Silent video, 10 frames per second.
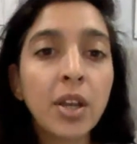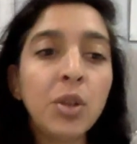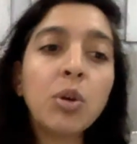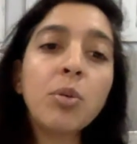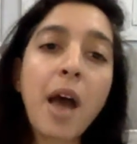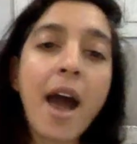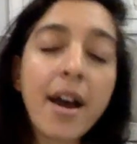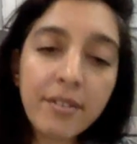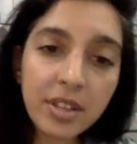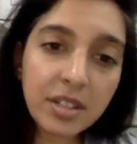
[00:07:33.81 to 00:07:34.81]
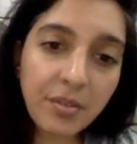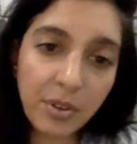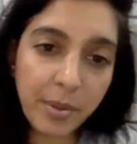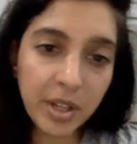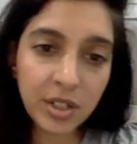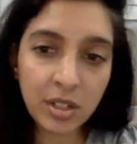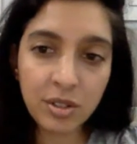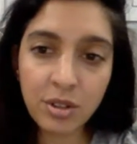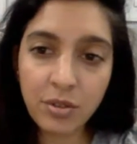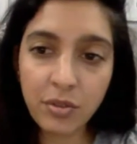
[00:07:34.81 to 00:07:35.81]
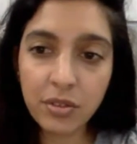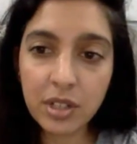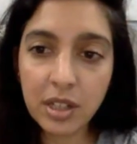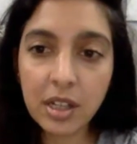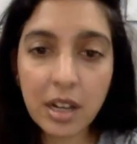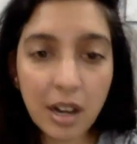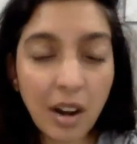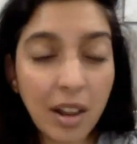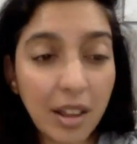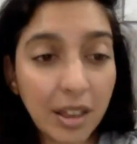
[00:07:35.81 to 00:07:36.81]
you'll have this information to lean